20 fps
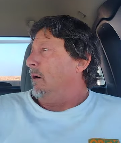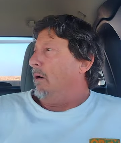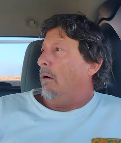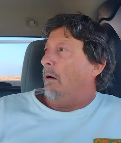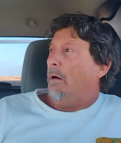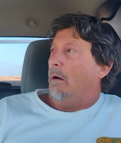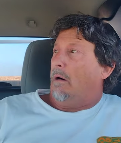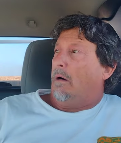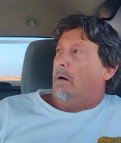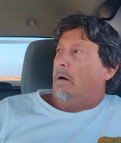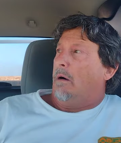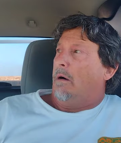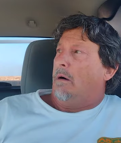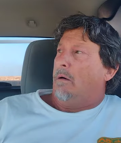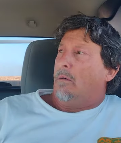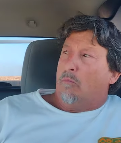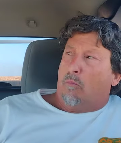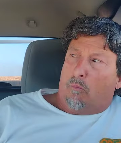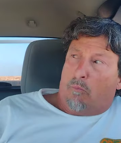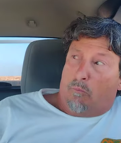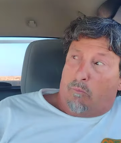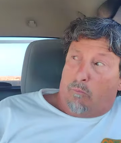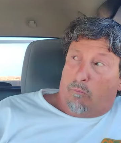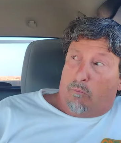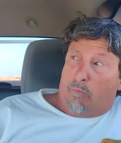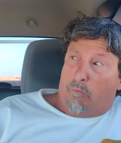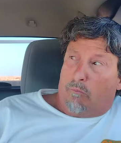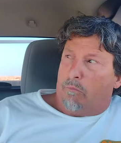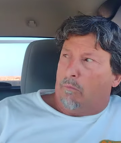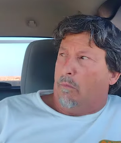
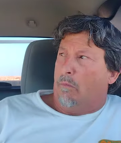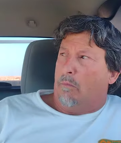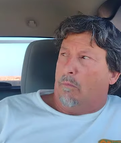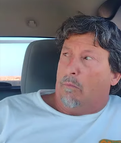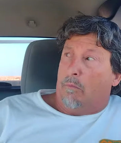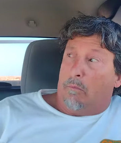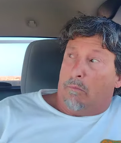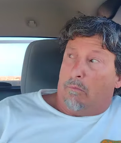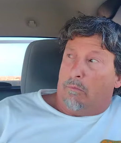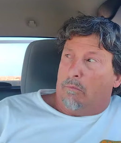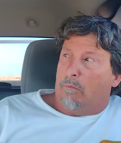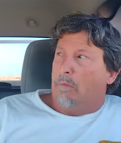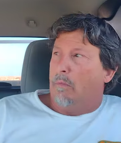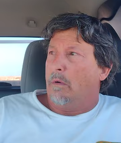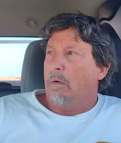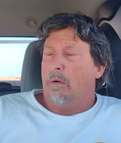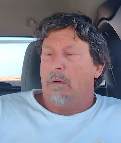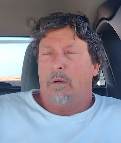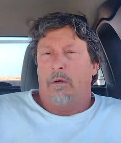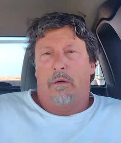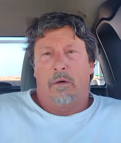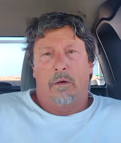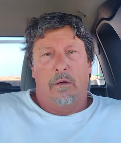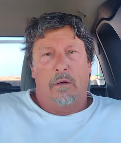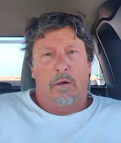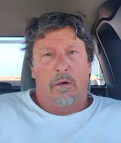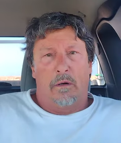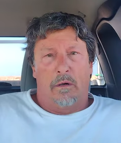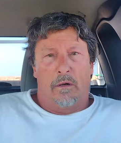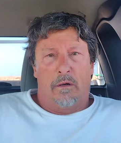
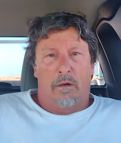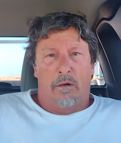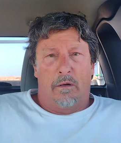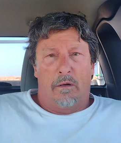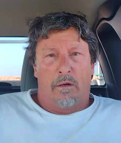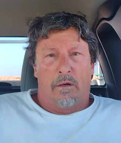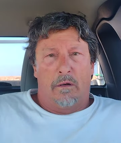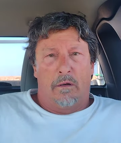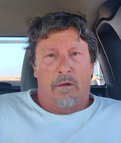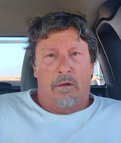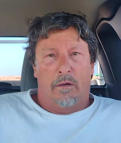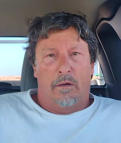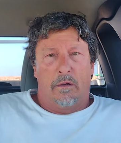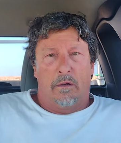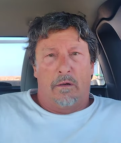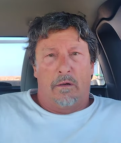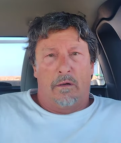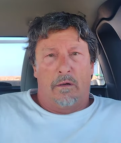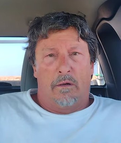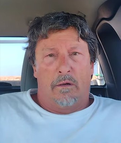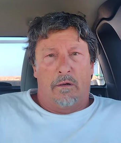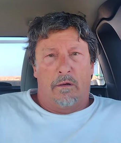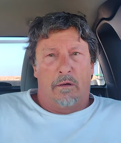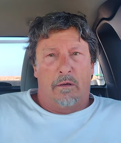Nothing is said.